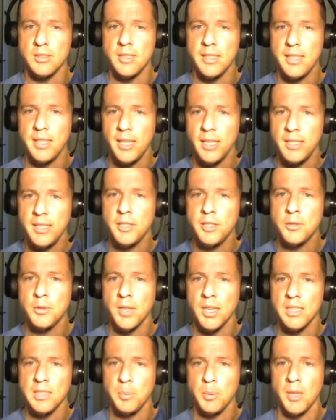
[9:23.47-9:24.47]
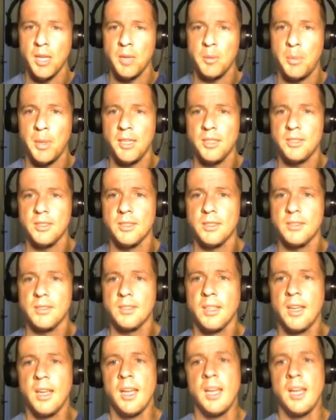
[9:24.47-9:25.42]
to kidney transplant patients,